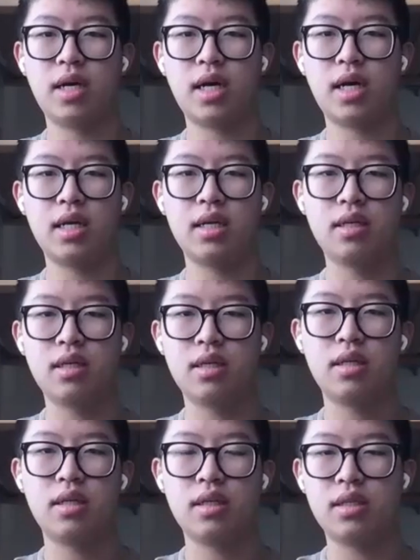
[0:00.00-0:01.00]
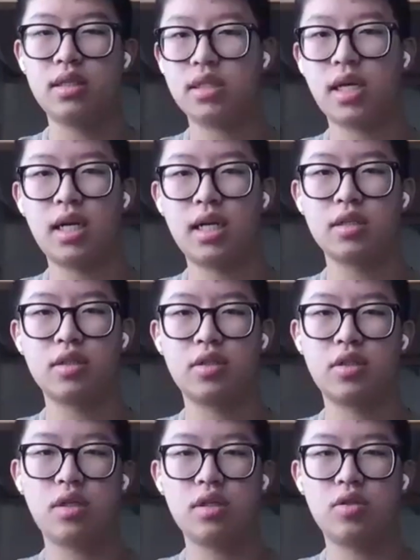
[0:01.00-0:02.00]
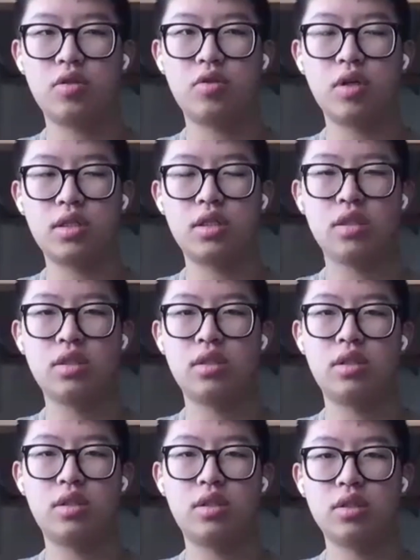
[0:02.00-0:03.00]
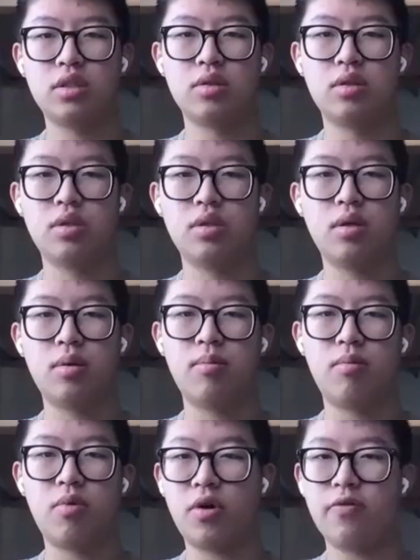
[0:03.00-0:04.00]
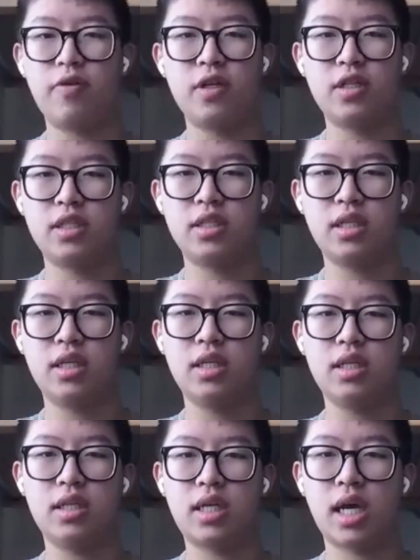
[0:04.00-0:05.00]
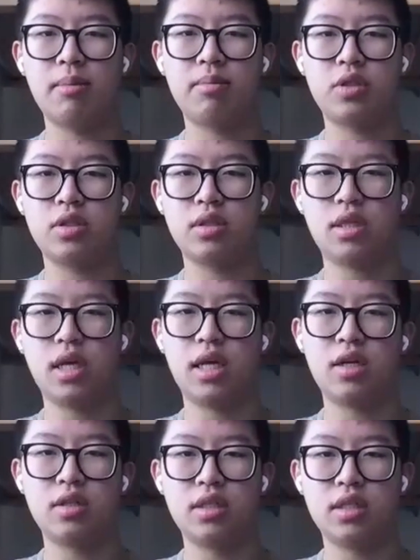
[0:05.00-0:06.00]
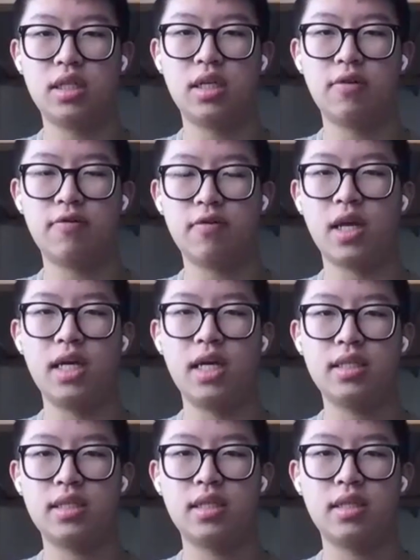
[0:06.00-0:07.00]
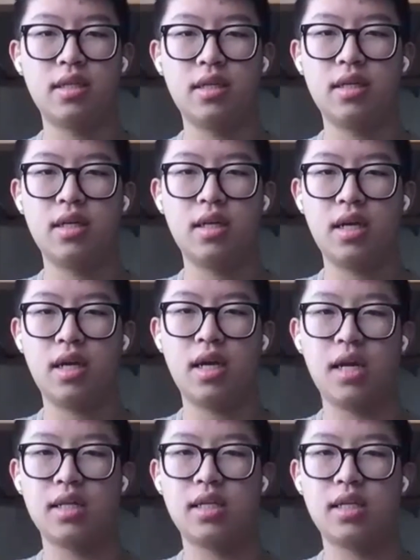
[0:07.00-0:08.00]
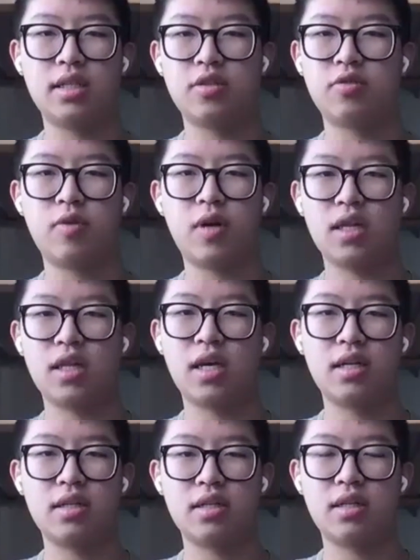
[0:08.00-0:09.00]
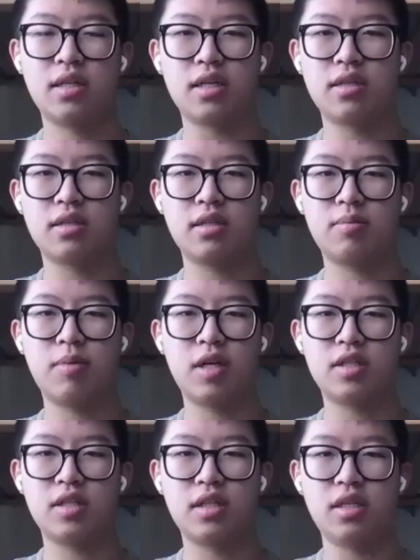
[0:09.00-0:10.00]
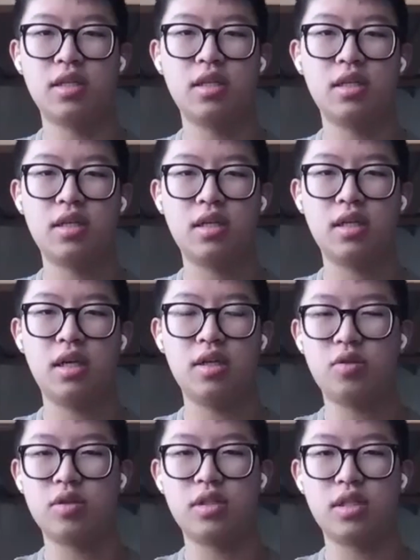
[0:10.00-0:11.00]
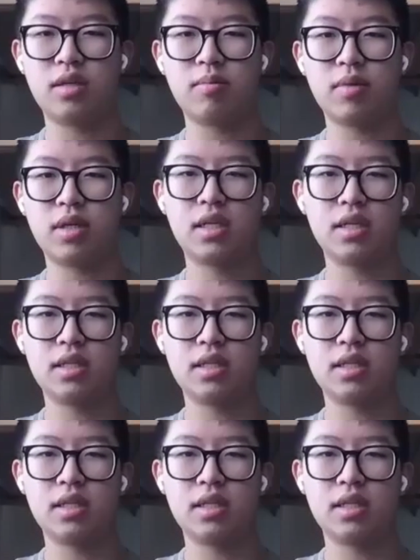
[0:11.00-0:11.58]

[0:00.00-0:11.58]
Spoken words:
by designing certain structures to more efficiently capture the energy of light. And I just found that like especially interesting